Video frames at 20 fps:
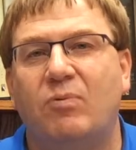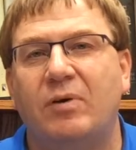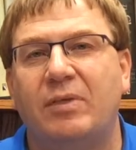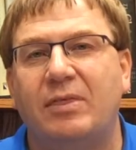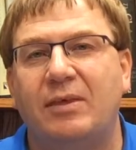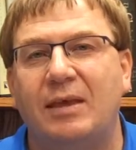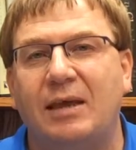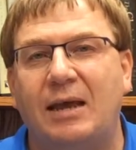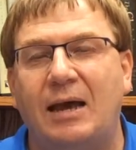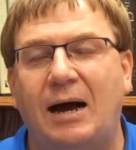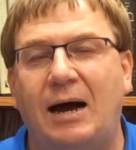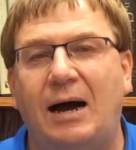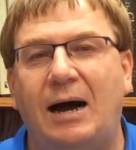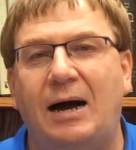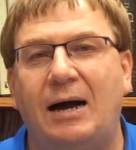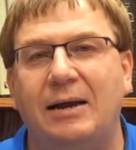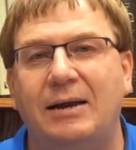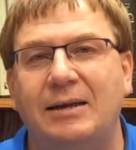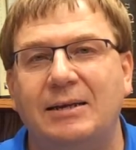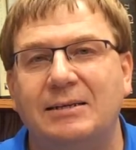with
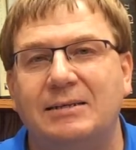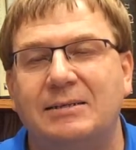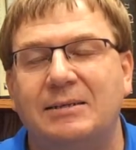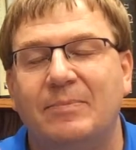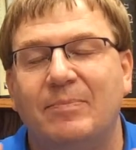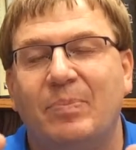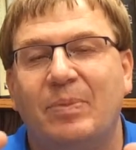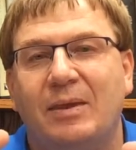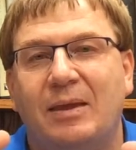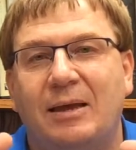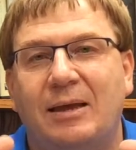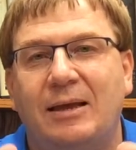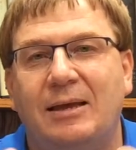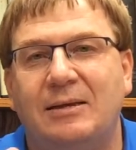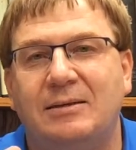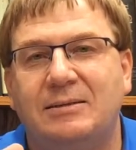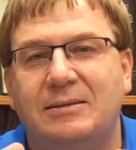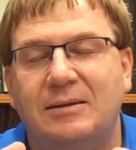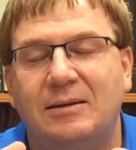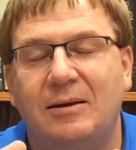God is
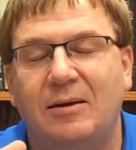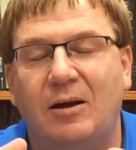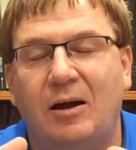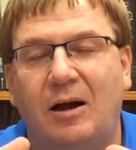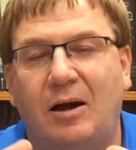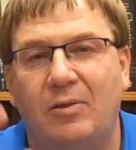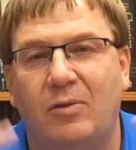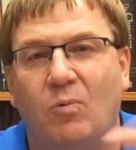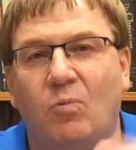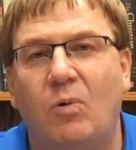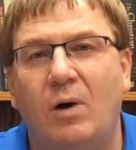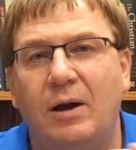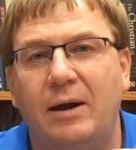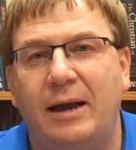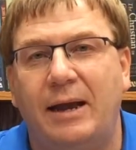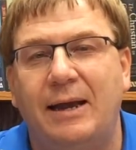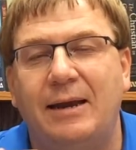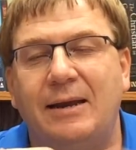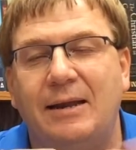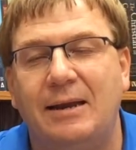on the one
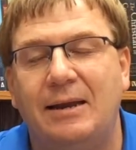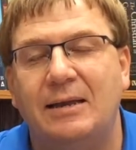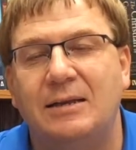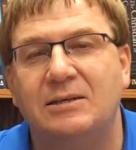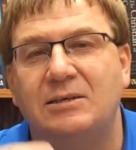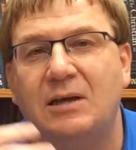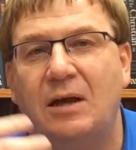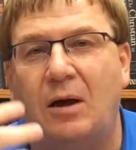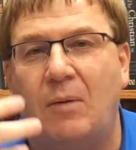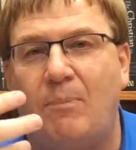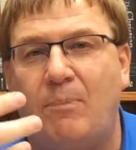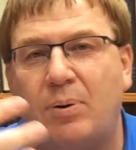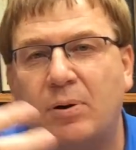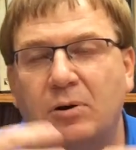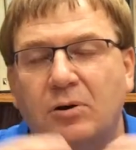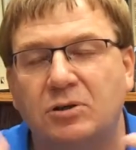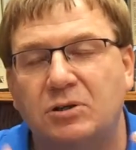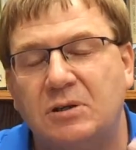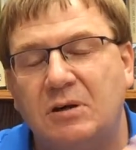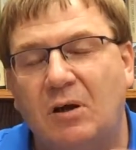hand, it is a
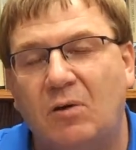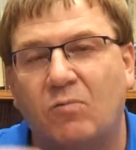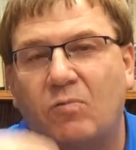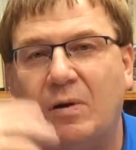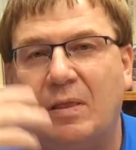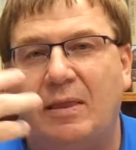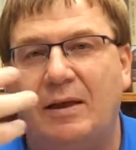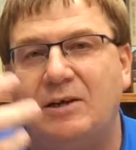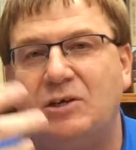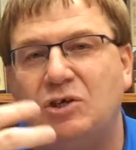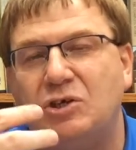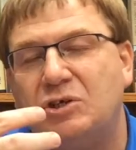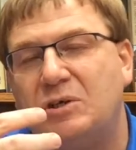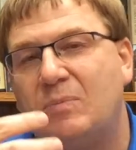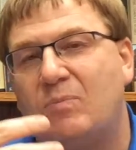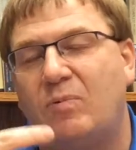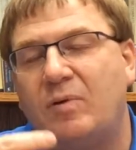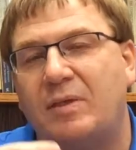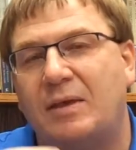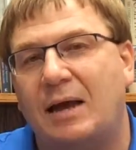personal
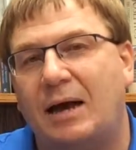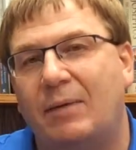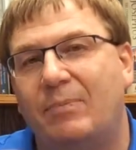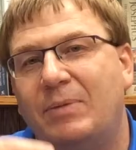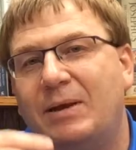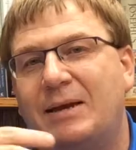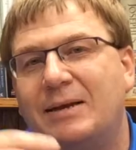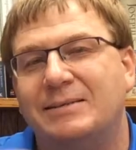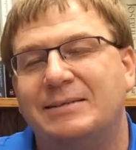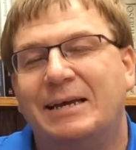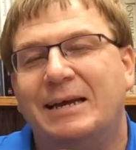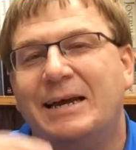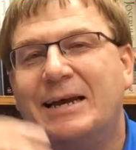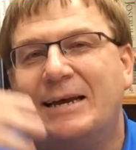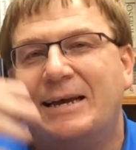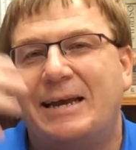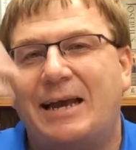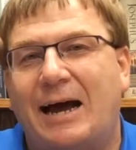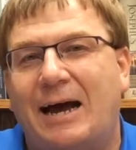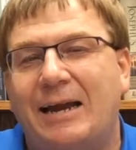relationship with God because
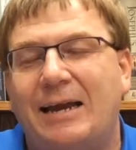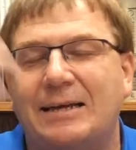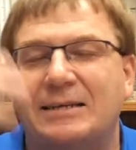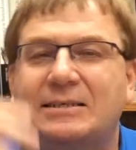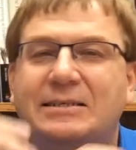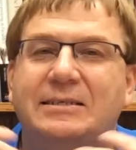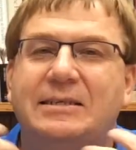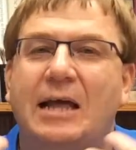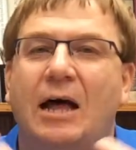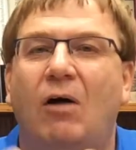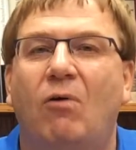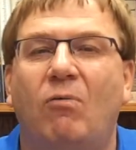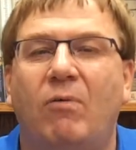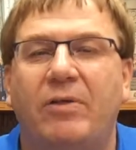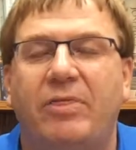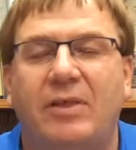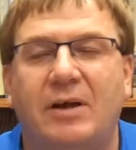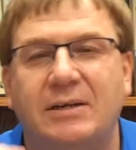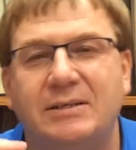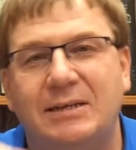God has dealt
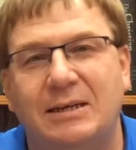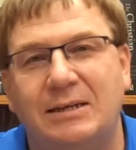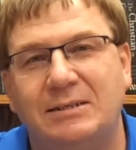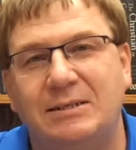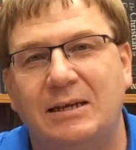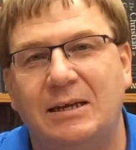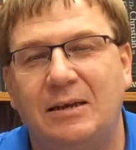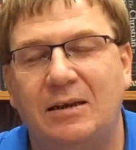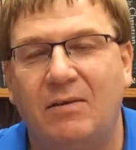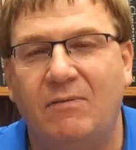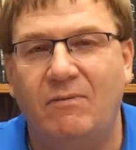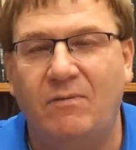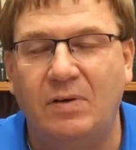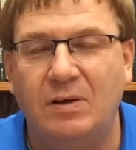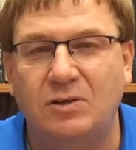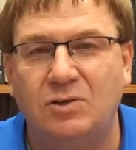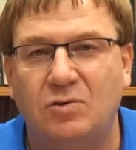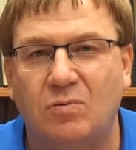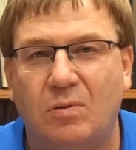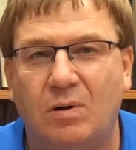with us as
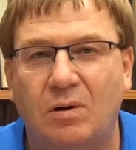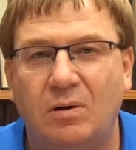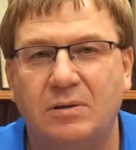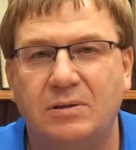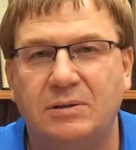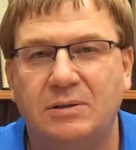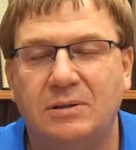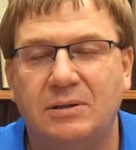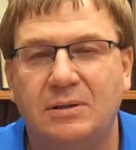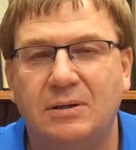individuals.